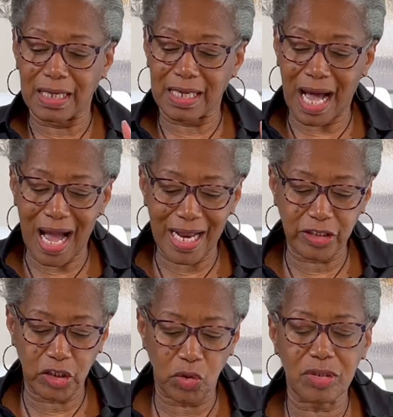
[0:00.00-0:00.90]
God
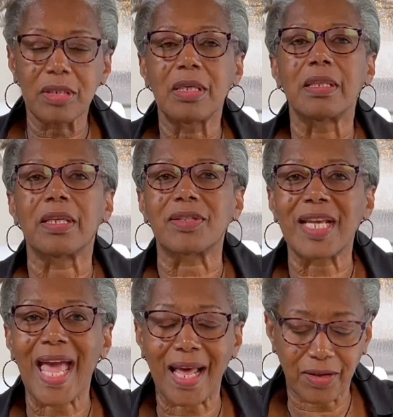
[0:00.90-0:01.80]
used their
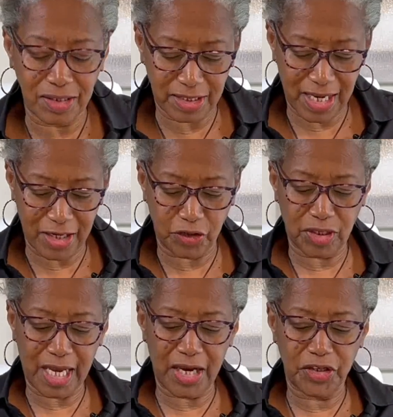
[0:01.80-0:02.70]
talents, their
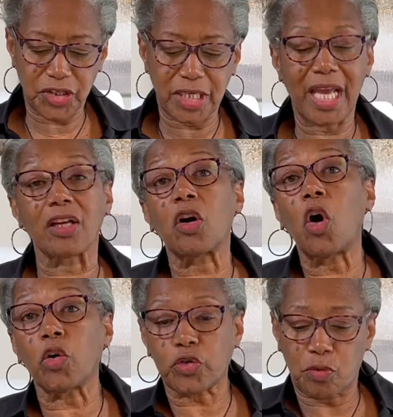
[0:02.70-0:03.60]
education, and
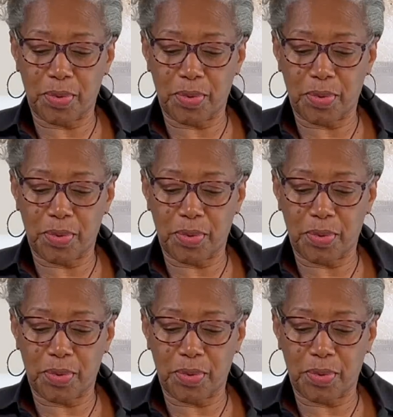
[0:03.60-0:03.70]
cultural